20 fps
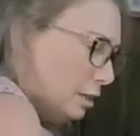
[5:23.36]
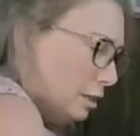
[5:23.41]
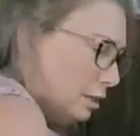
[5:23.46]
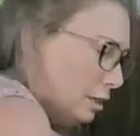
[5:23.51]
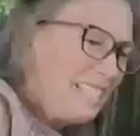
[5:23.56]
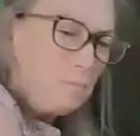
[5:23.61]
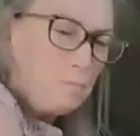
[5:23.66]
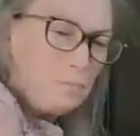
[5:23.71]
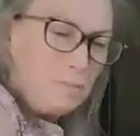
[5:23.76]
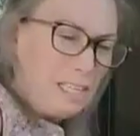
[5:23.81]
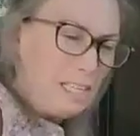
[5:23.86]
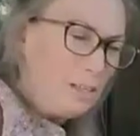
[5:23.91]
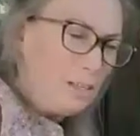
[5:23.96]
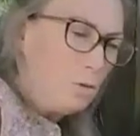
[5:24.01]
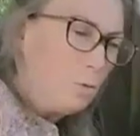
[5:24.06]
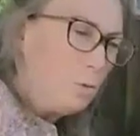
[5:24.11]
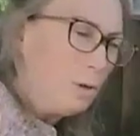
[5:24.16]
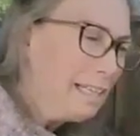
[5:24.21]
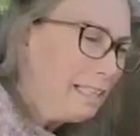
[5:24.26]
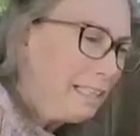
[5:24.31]
cooking
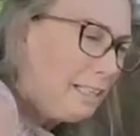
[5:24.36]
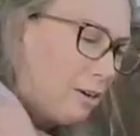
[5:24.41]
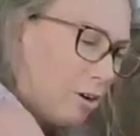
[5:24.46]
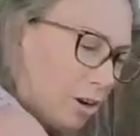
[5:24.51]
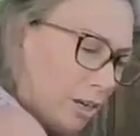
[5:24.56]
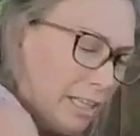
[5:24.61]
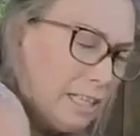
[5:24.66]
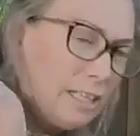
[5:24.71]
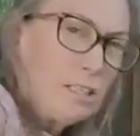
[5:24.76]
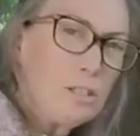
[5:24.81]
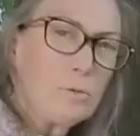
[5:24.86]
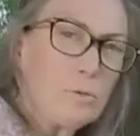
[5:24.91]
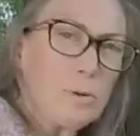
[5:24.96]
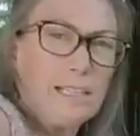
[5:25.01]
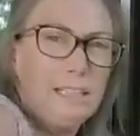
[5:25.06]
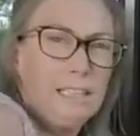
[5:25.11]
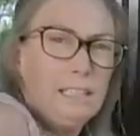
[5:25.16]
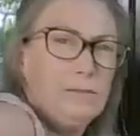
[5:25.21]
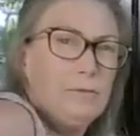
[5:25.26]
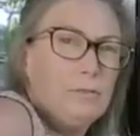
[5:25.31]
something oily on it,
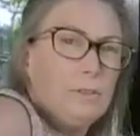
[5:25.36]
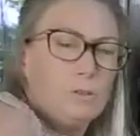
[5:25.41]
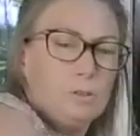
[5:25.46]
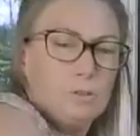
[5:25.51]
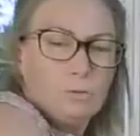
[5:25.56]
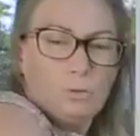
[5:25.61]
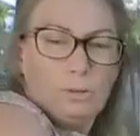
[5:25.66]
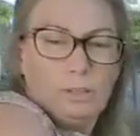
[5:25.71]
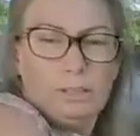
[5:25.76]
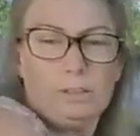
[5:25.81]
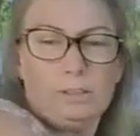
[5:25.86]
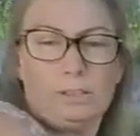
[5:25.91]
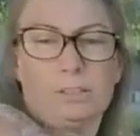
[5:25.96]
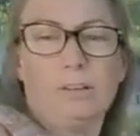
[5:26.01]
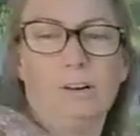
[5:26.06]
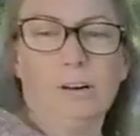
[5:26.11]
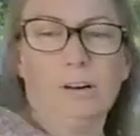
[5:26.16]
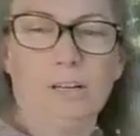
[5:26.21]
so I leave those oils